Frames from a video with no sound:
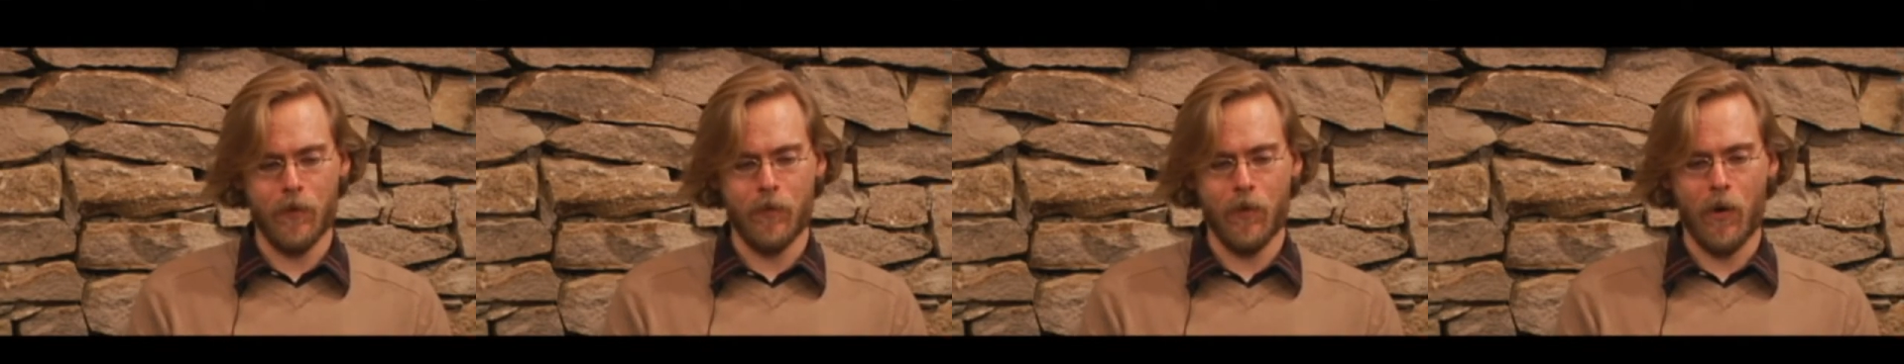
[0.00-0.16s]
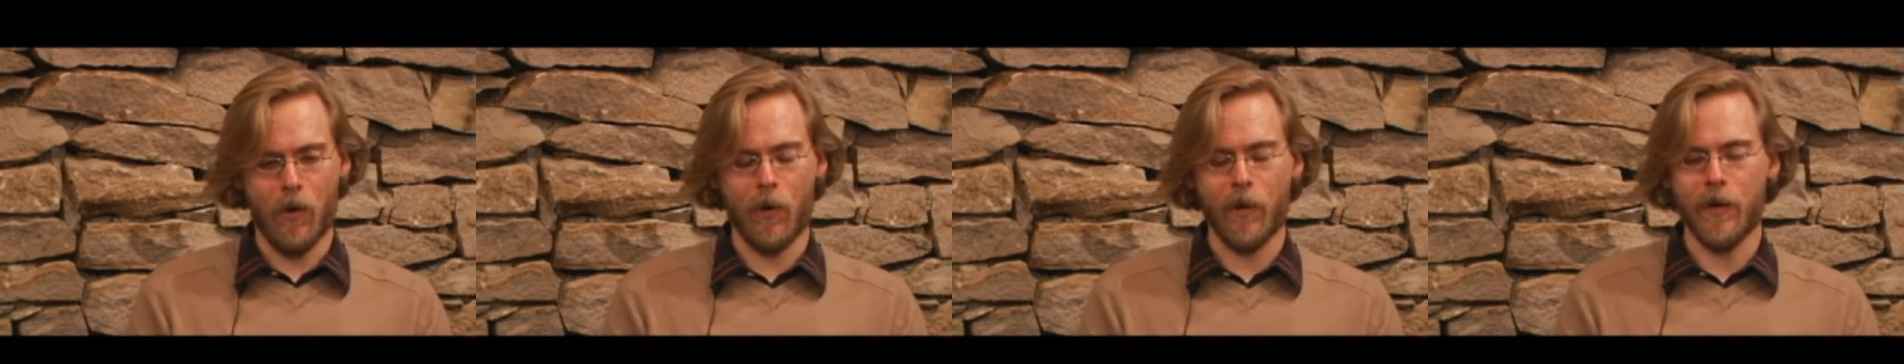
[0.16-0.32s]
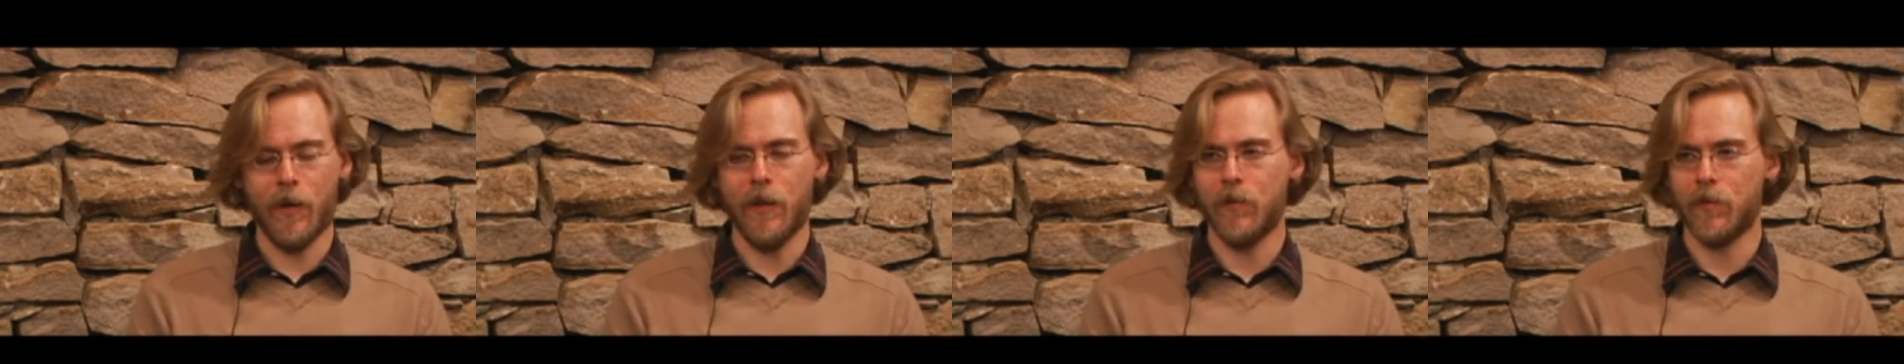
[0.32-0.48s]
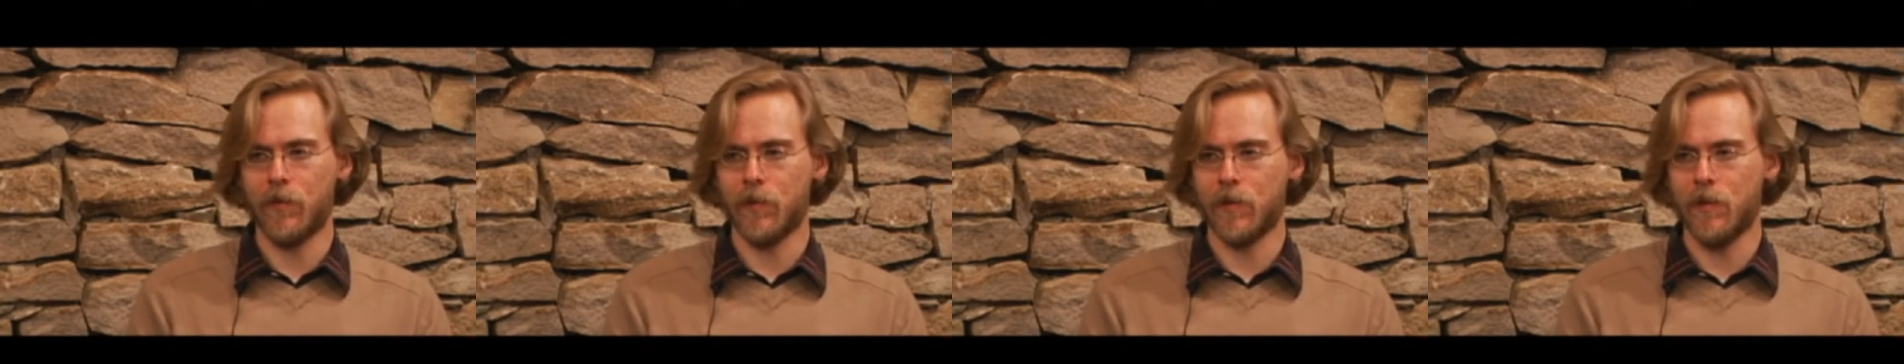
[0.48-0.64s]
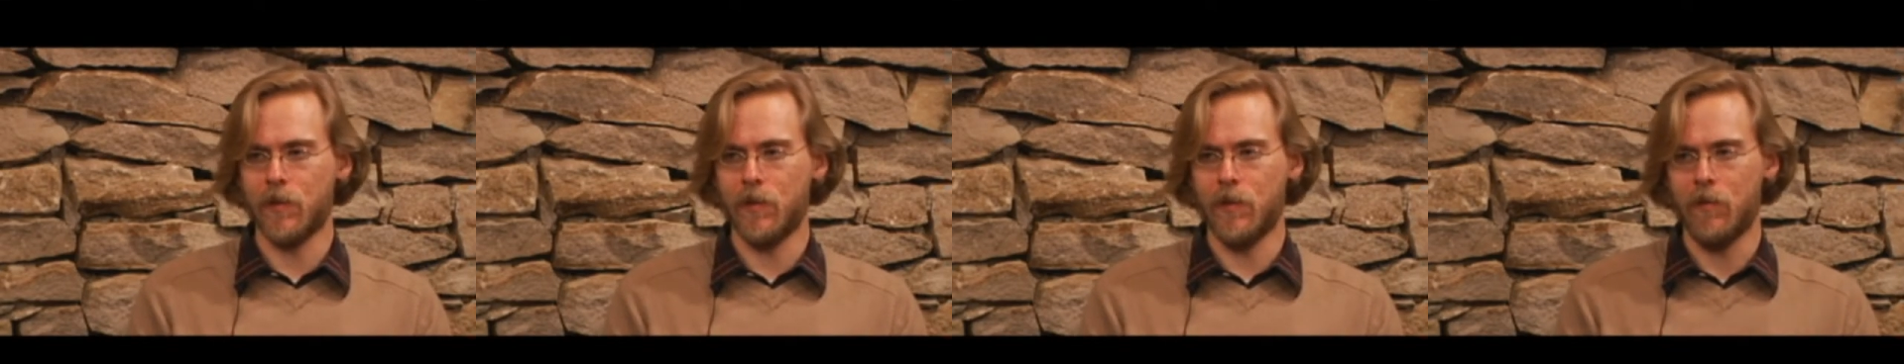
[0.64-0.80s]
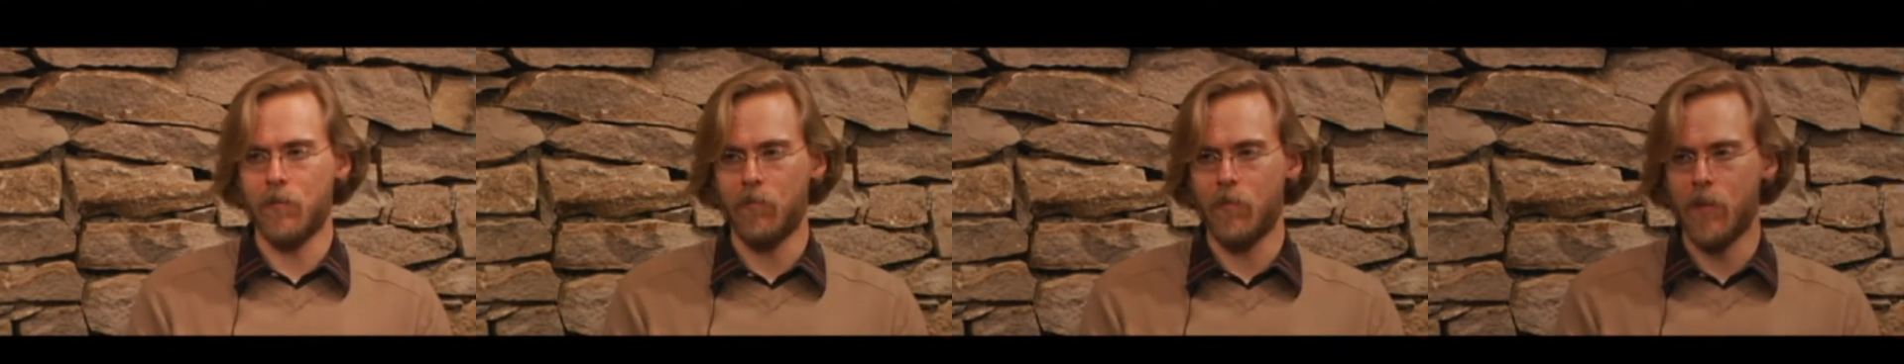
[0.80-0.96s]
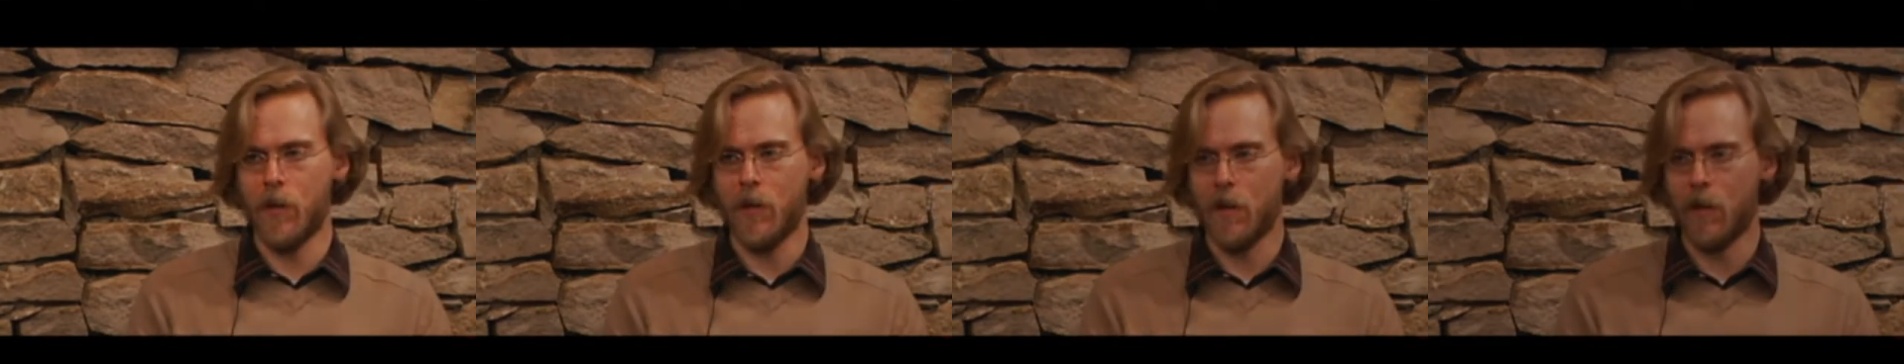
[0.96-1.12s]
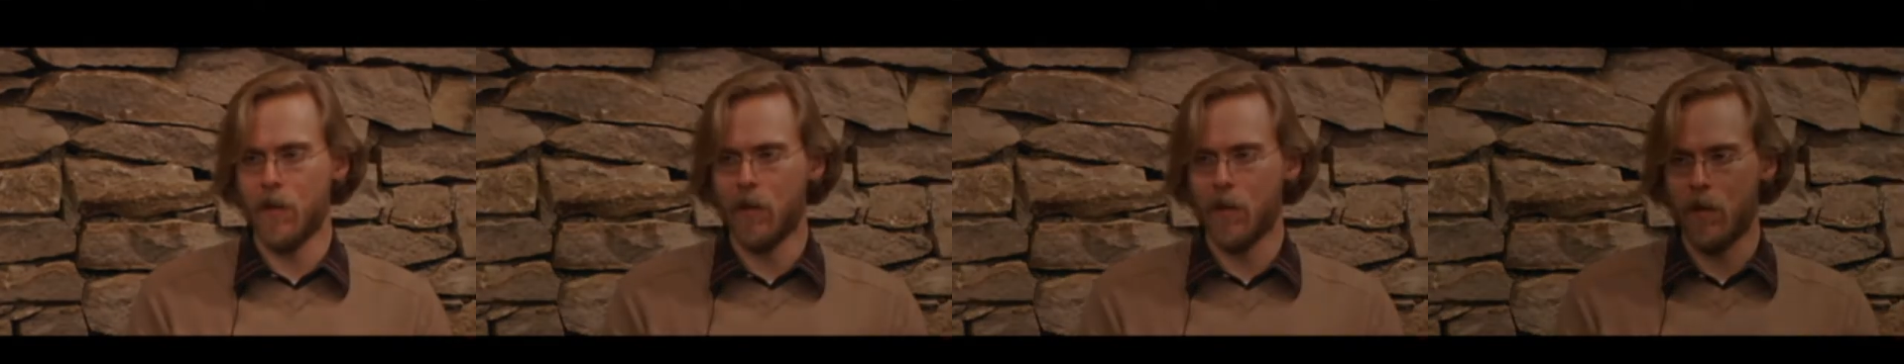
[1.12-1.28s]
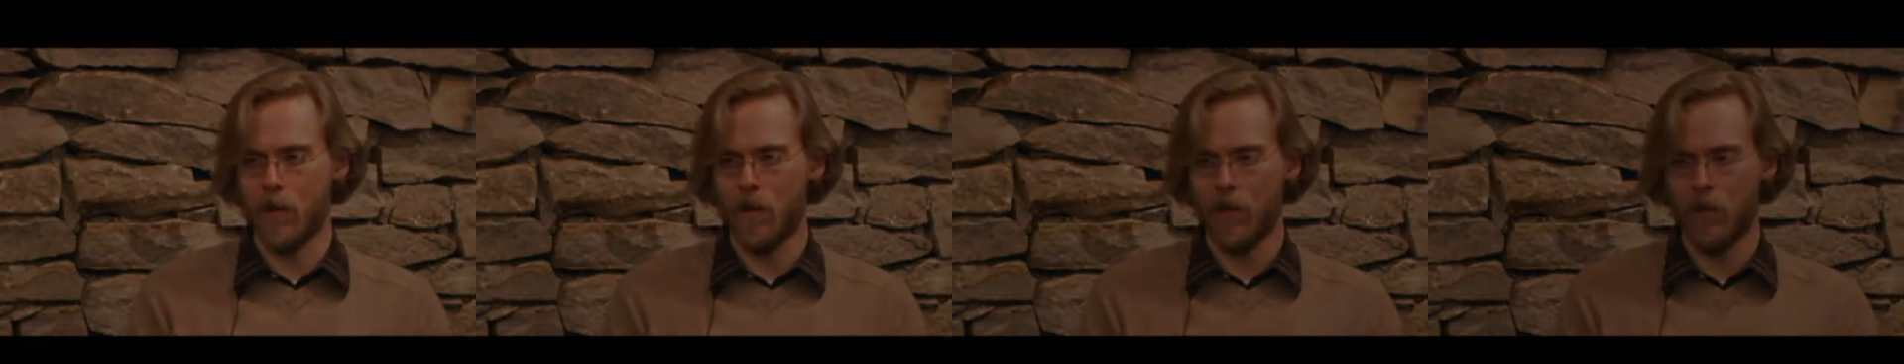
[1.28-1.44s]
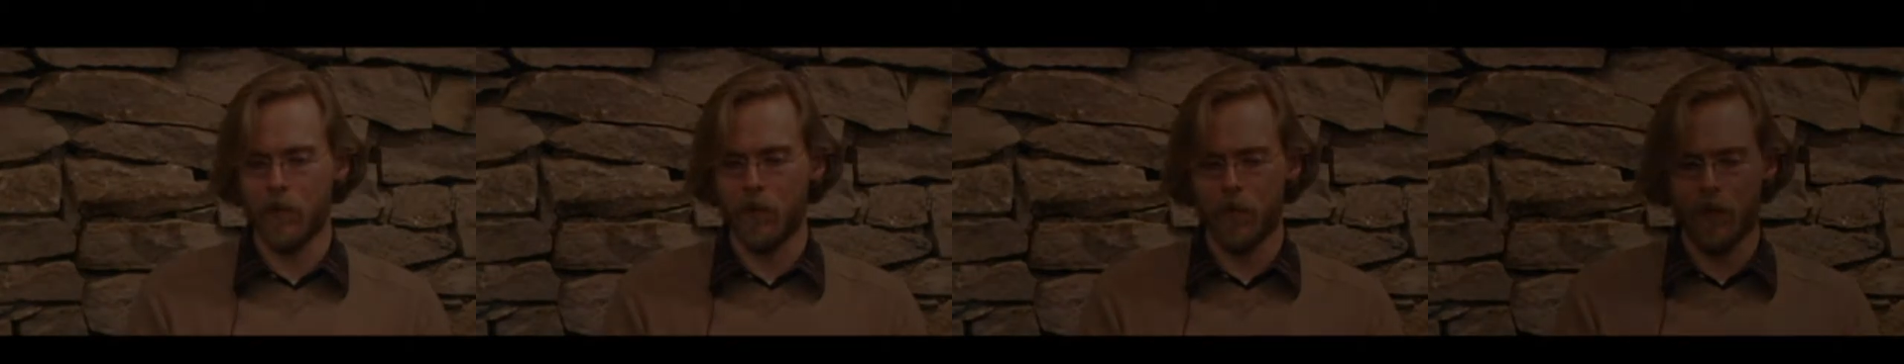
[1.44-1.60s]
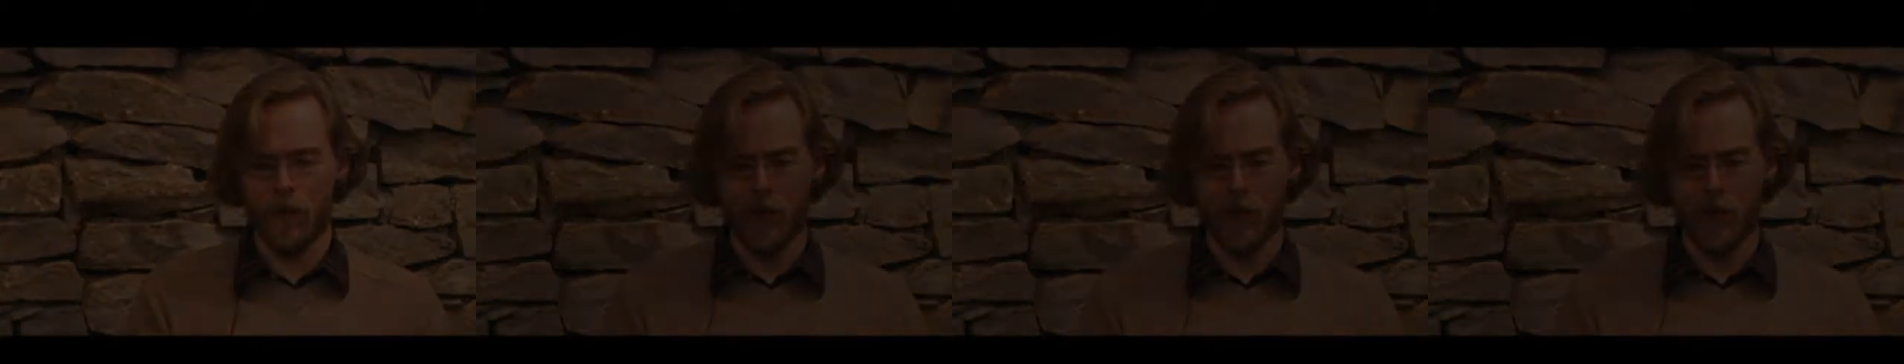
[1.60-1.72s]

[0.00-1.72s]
aren't interested in being here.